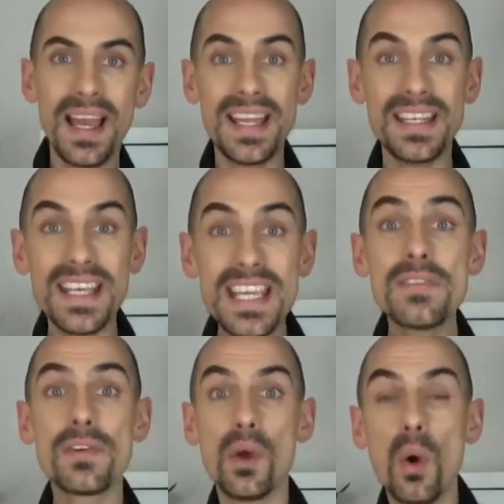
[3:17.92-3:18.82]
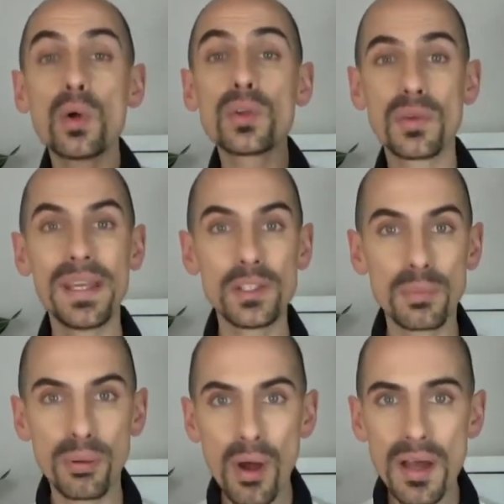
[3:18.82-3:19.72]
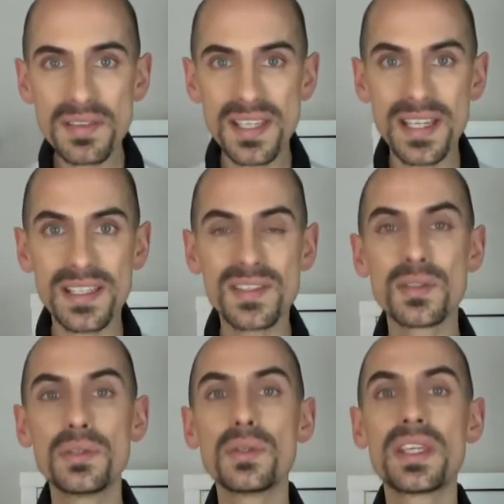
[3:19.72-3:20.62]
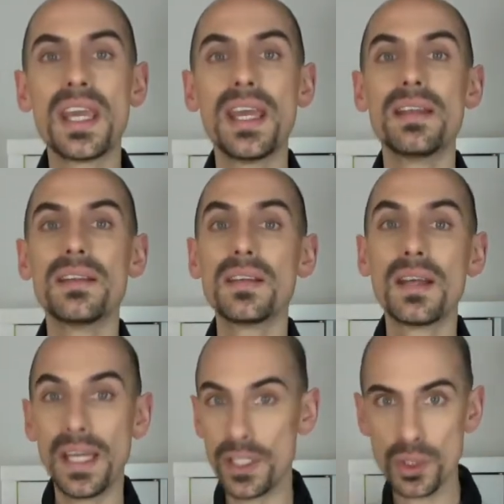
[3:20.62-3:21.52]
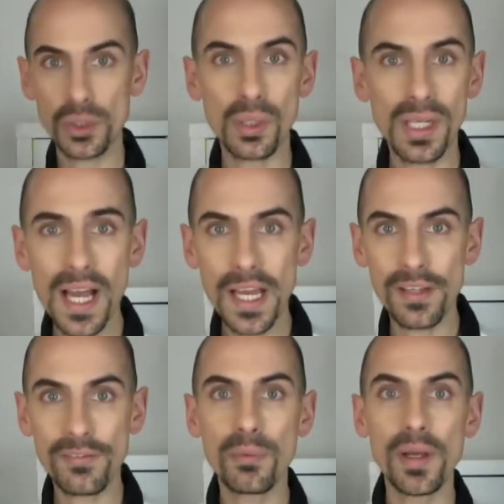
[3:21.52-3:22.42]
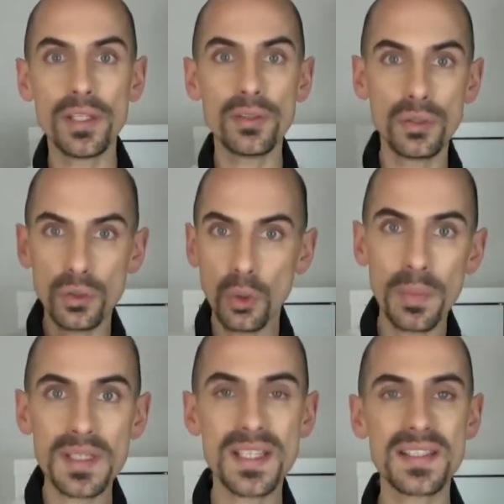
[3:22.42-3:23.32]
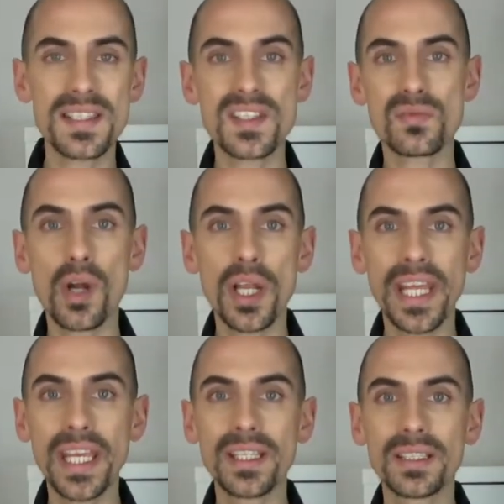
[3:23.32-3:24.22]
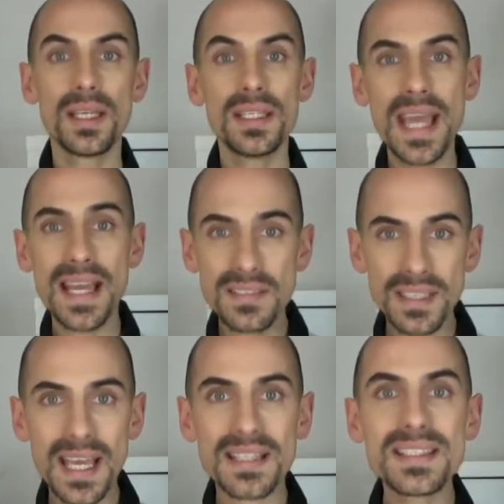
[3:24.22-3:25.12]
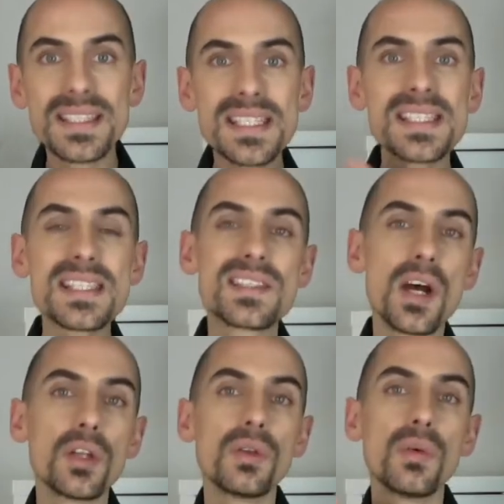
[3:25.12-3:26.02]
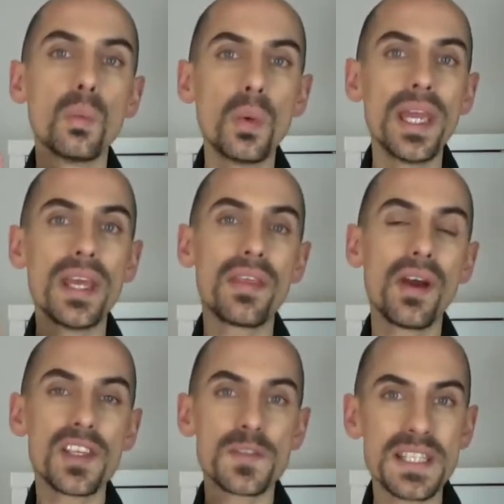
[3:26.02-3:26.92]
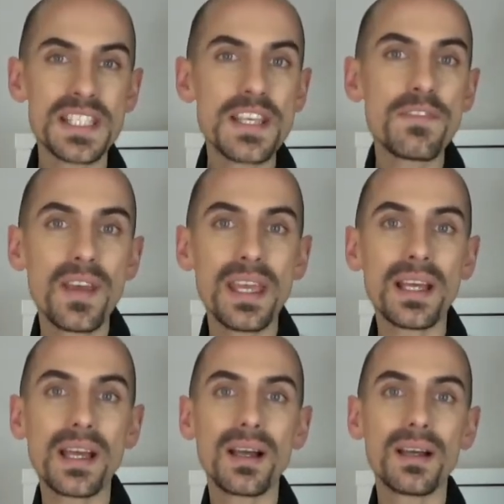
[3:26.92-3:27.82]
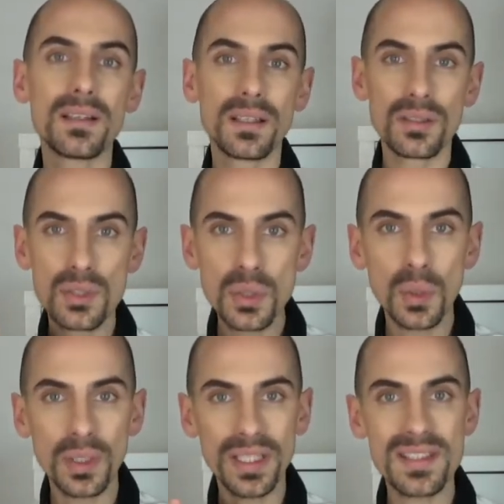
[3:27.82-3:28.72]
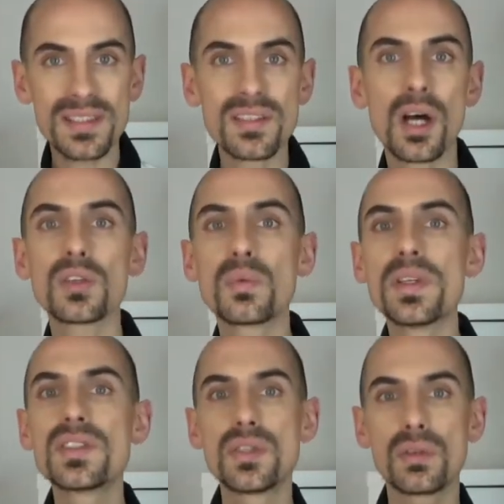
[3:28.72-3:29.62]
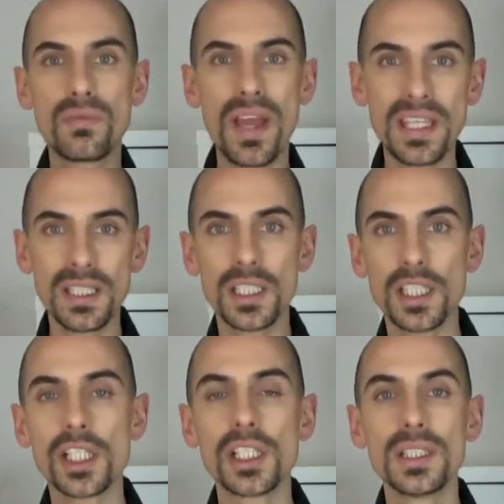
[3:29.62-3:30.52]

and even automate the process so you can enjoy your life when your business is running. Yet again, this is done with a specific tool. It's not with your regular